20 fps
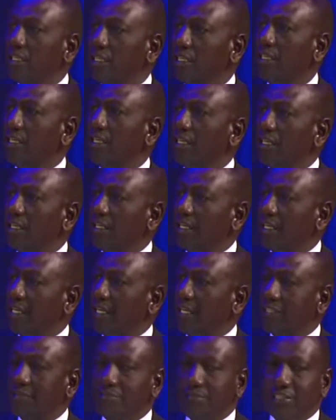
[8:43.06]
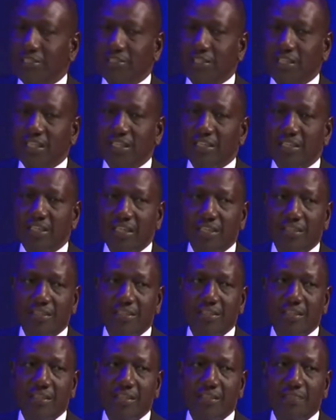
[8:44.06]
Let me say that
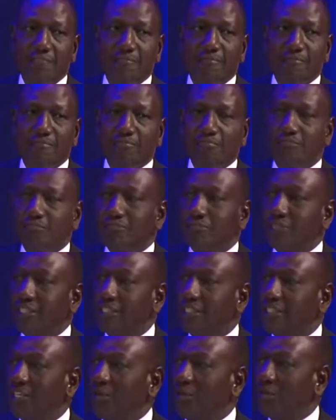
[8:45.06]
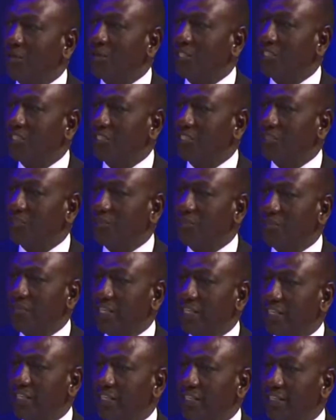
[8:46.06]
our mission to
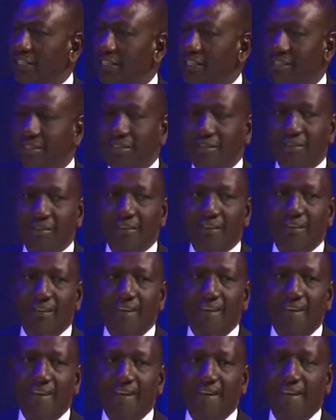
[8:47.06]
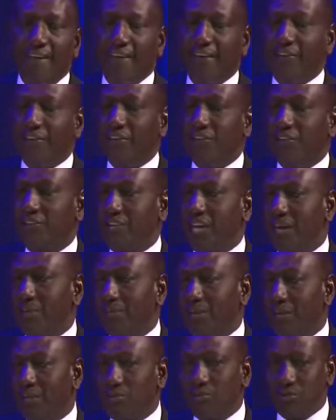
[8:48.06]
America, this time
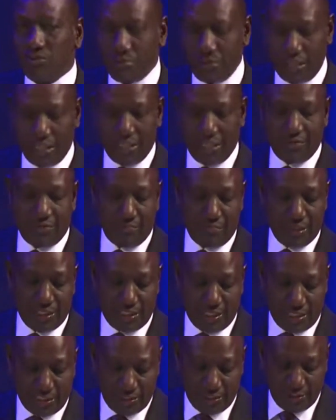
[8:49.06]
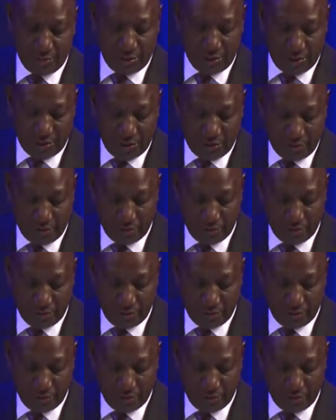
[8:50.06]
round, we have meetings with